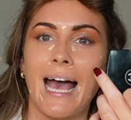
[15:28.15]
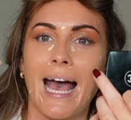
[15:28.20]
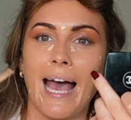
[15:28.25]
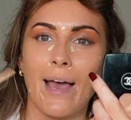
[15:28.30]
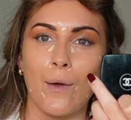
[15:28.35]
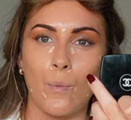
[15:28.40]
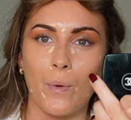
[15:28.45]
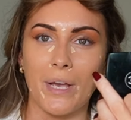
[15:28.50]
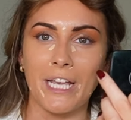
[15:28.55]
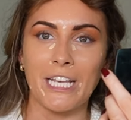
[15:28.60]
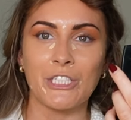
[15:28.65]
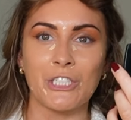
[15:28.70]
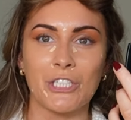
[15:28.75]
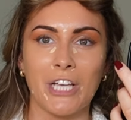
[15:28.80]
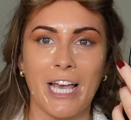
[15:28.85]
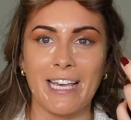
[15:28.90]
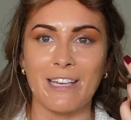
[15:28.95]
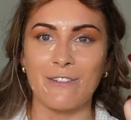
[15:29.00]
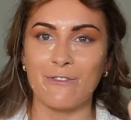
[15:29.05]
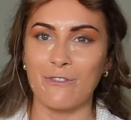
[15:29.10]
I wish
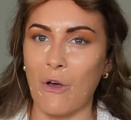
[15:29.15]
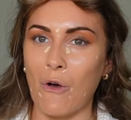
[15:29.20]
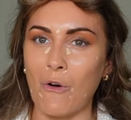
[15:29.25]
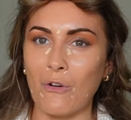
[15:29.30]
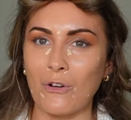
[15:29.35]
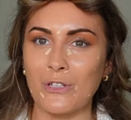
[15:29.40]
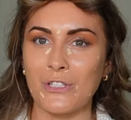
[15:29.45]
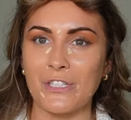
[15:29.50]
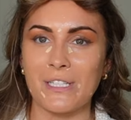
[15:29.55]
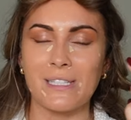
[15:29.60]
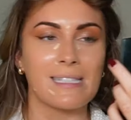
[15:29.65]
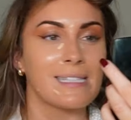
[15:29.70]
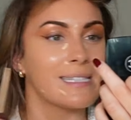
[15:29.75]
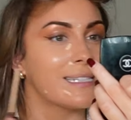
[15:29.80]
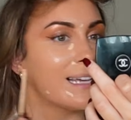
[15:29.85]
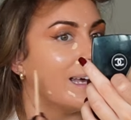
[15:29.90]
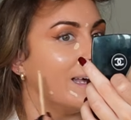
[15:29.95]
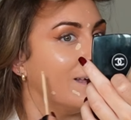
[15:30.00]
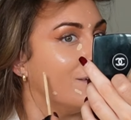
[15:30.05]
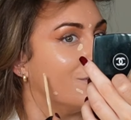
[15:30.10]
I vlogged and
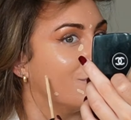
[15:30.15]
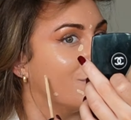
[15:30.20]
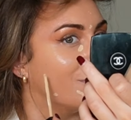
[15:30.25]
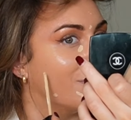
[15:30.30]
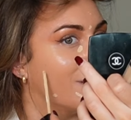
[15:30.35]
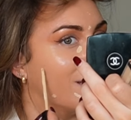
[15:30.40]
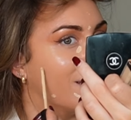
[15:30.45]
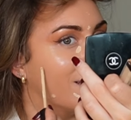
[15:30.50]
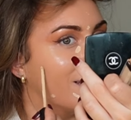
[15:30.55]
stuff